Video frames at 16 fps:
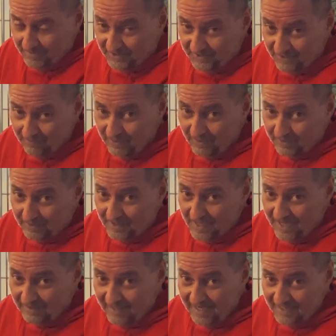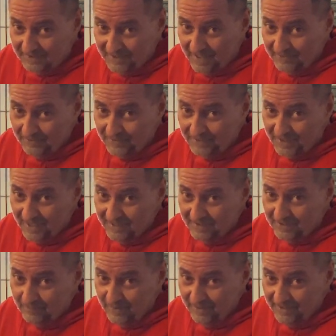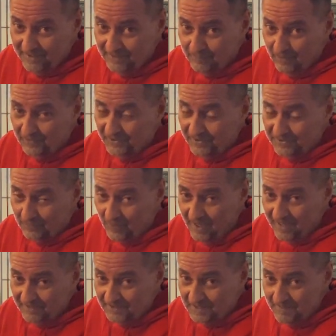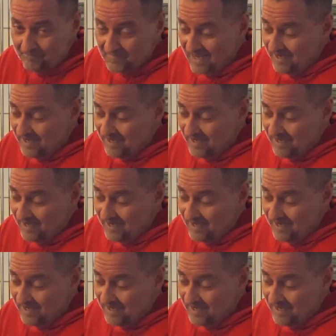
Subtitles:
be similar to that last exercise that we did with the squats.